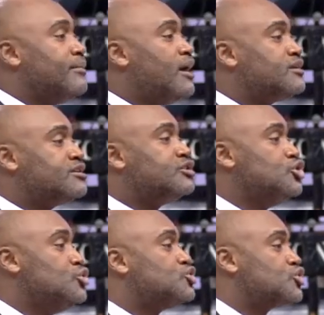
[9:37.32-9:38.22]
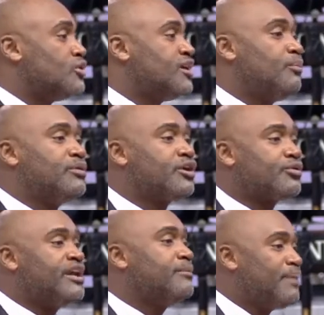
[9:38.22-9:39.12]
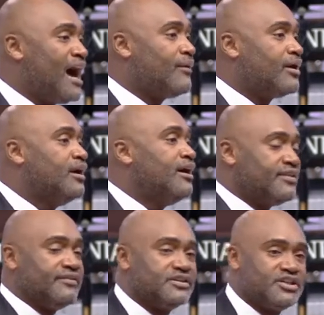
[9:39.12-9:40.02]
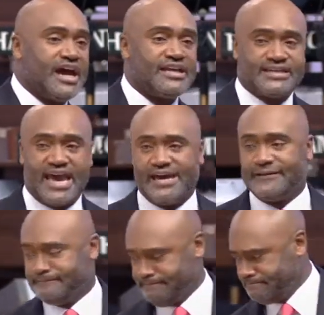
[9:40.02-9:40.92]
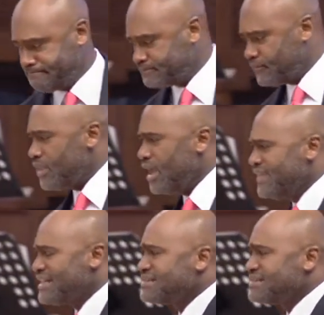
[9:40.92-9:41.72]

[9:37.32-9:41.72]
you showed up with a greater power than the giants had. That's important